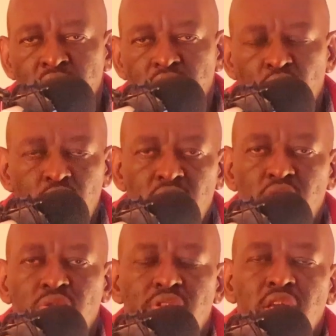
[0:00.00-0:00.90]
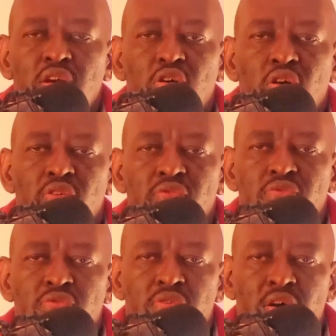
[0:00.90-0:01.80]
So you need to think
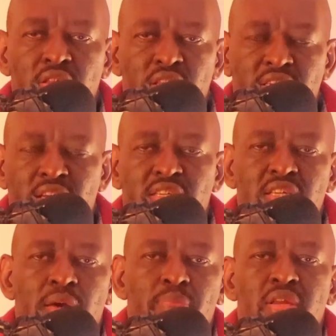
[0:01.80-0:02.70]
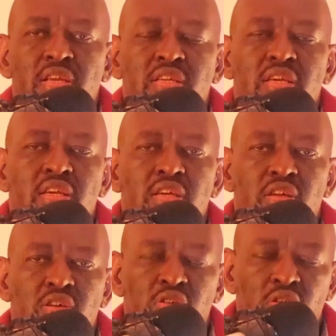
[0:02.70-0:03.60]
of the sustainability
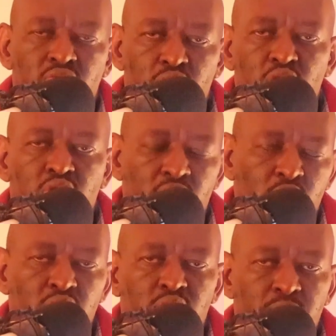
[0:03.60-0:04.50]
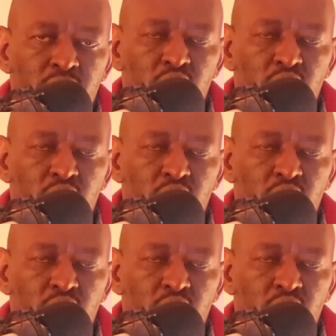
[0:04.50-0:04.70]
of what you're going to be